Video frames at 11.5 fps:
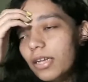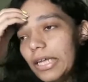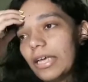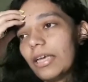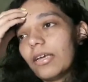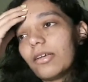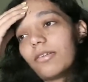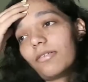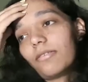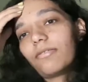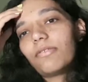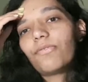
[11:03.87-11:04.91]
like
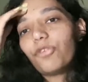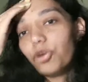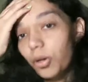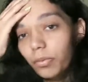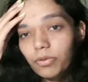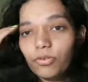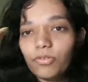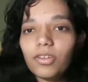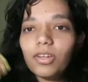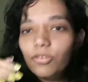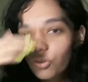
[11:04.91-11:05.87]
a few episodes in,